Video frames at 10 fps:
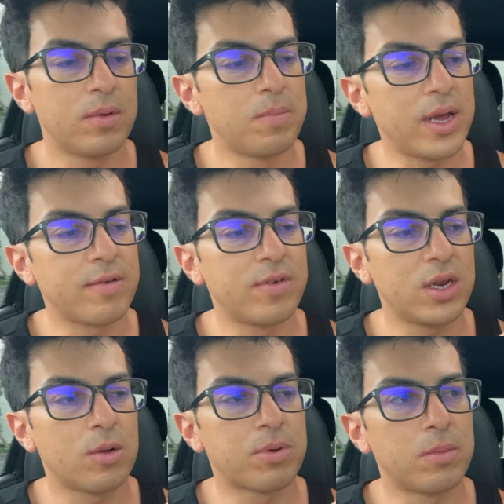make a
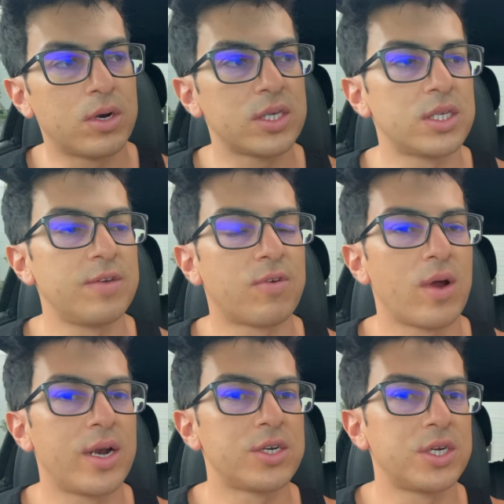video promoting c4
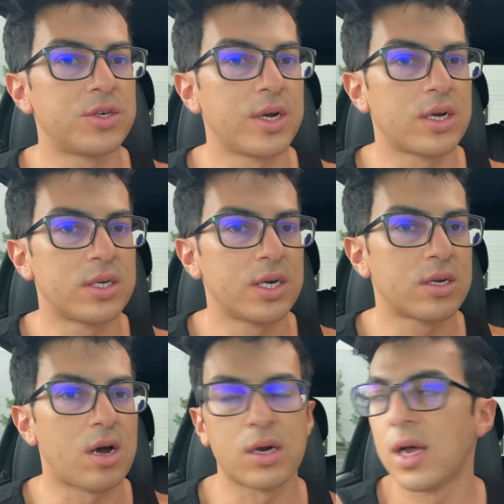energy drink on
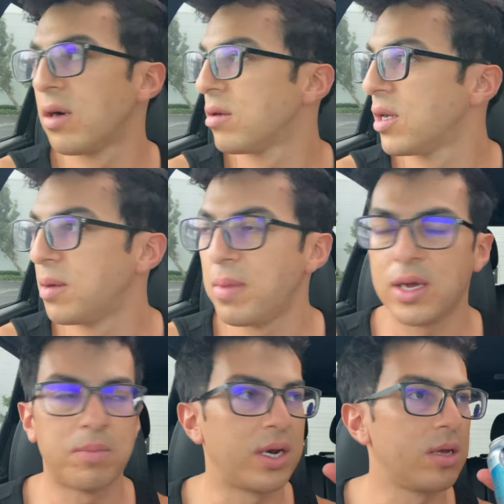tiktok now and
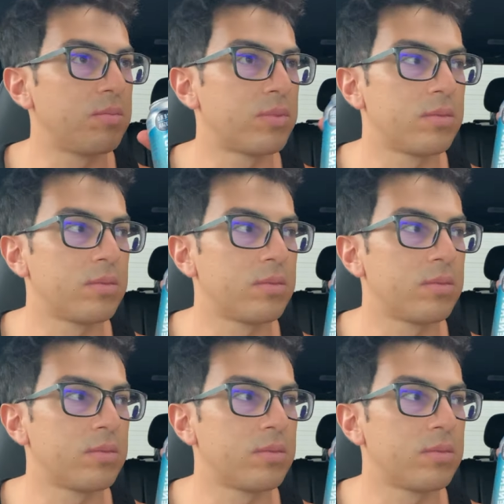make money